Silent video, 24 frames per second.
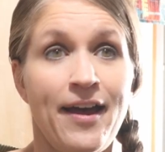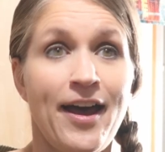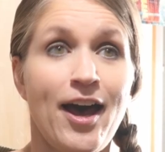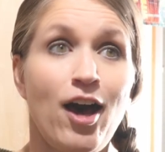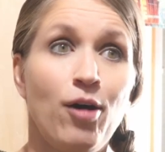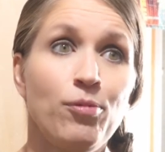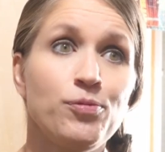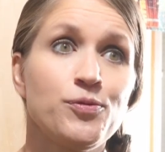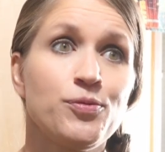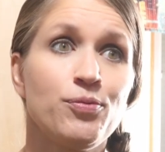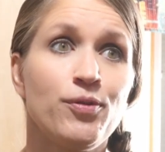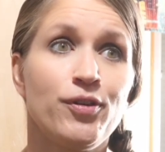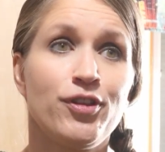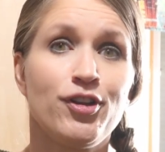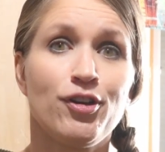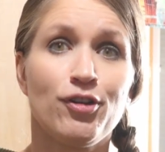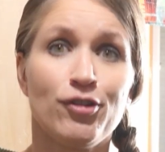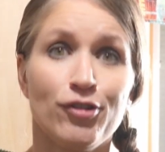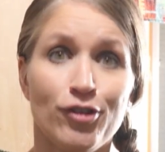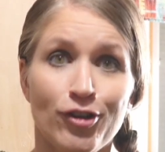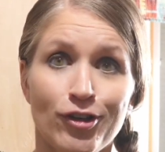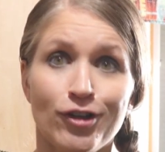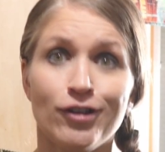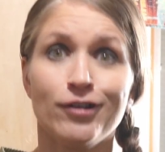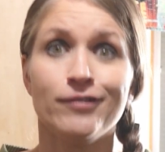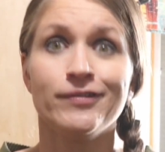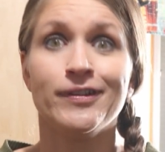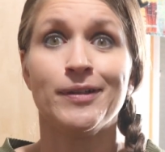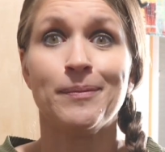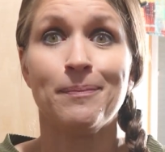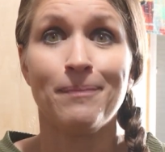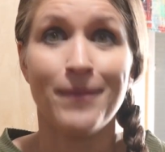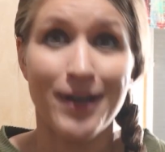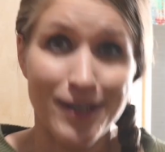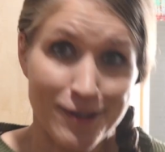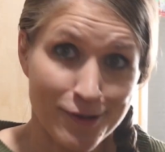helps with your nerve
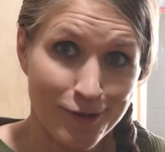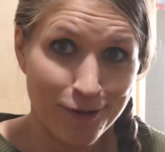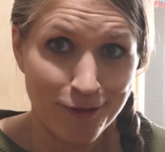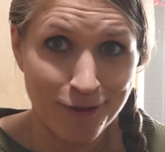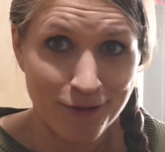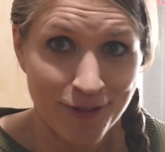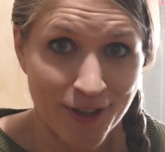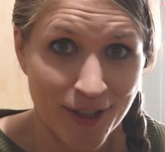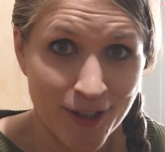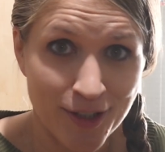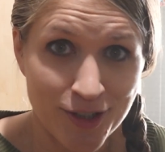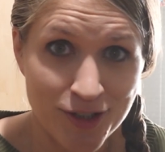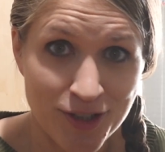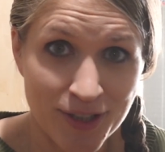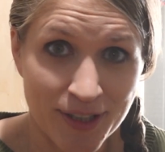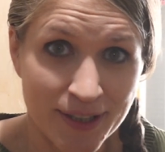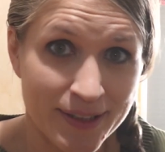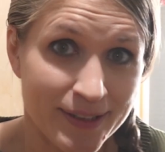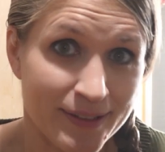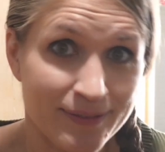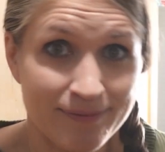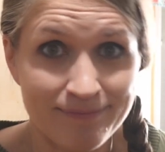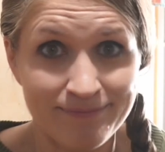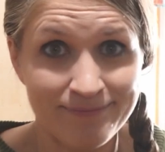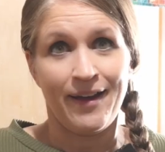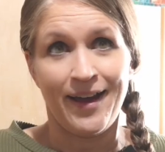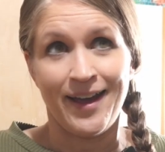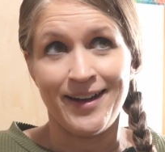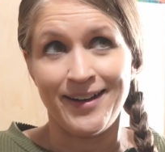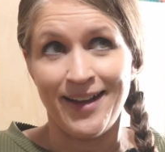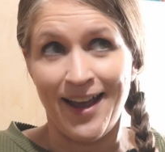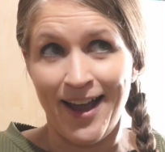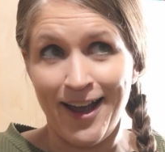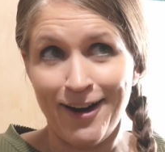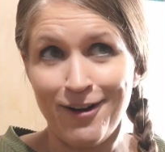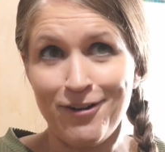and muscle function,
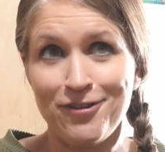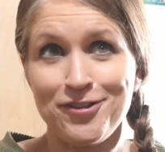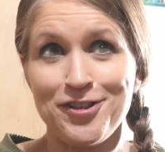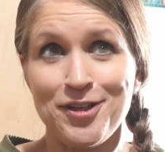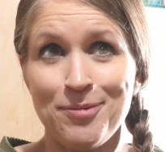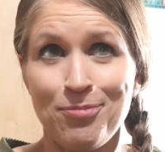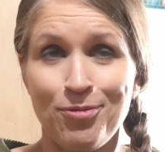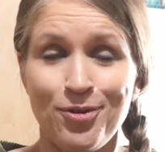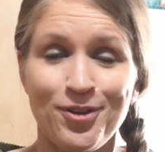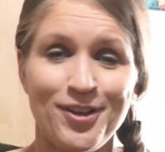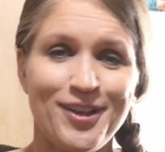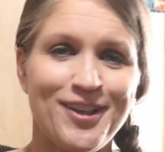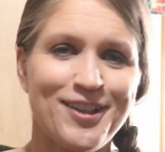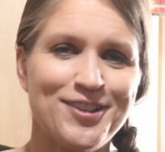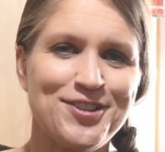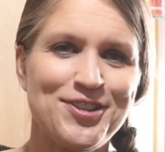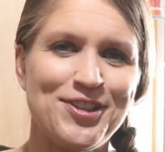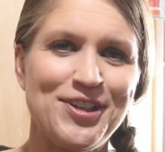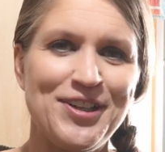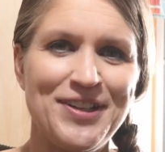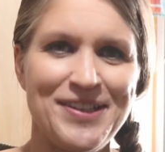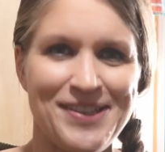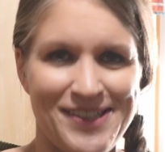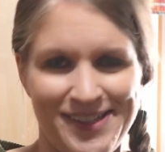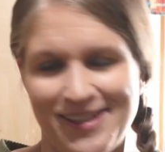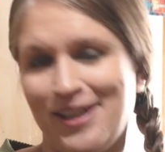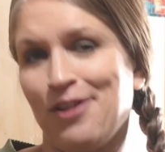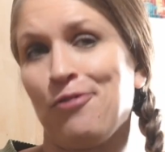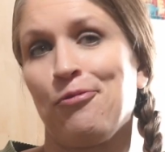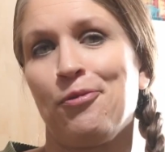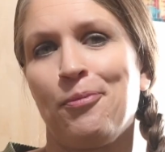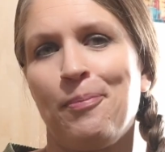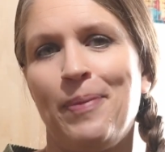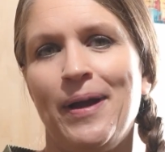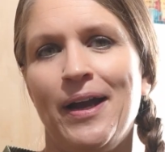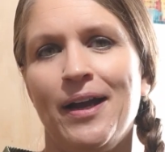and energy production and cell
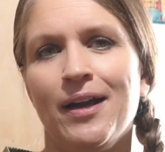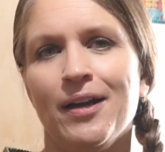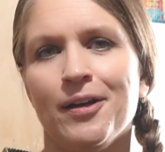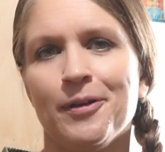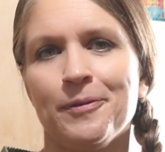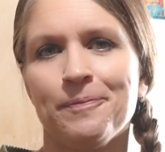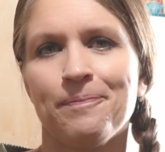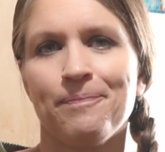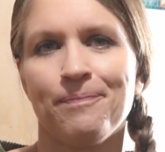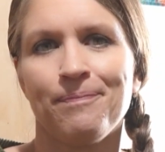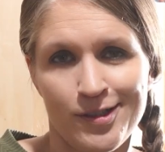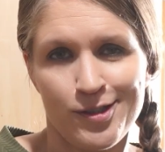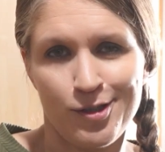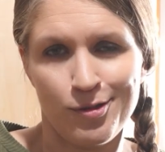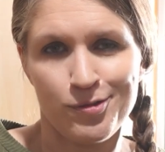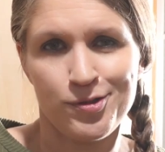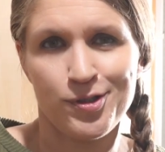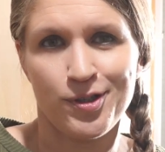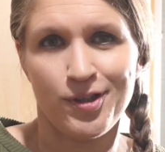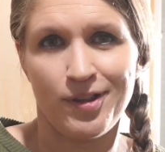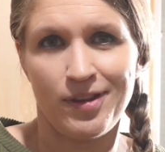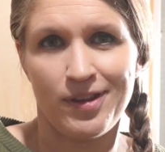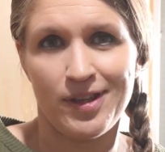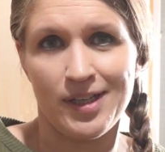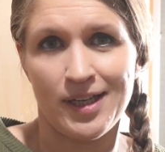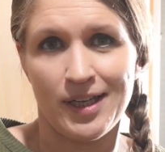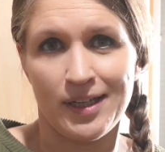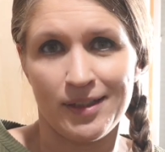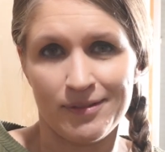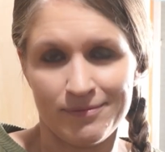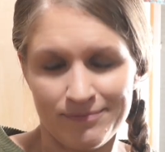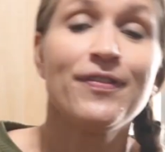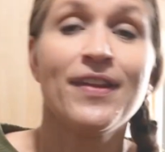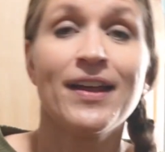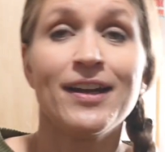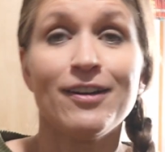repair. So it's a good
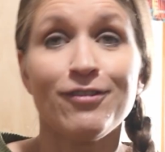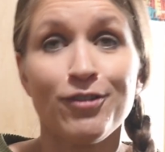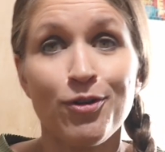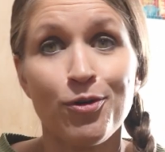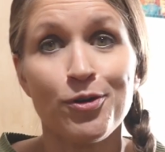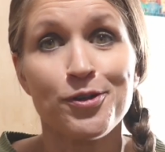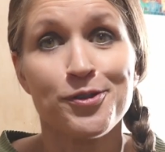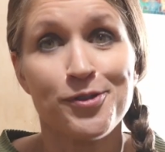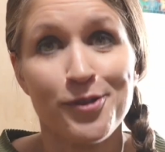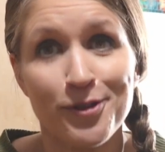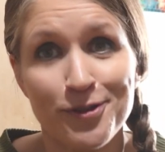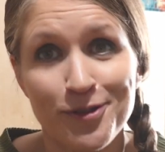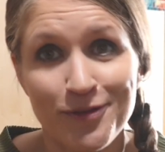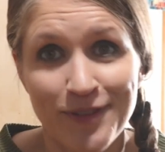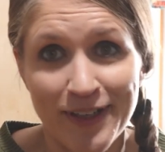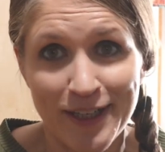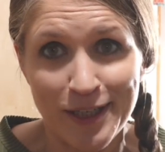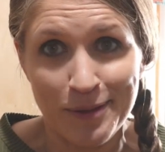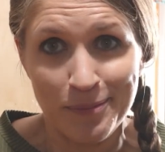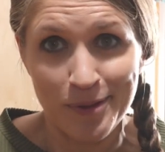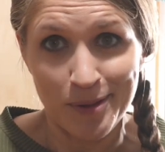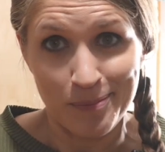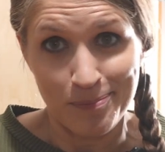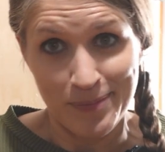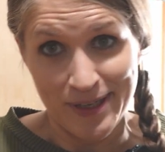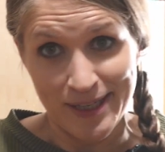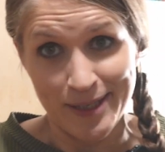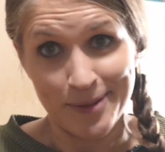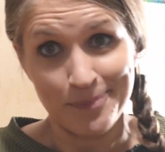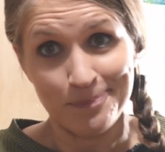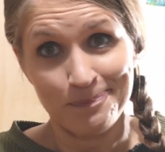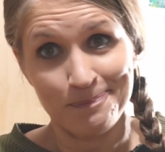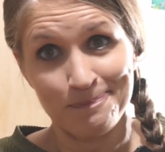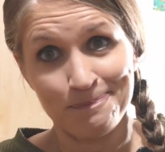thing. Then, of course, there's vitamin B.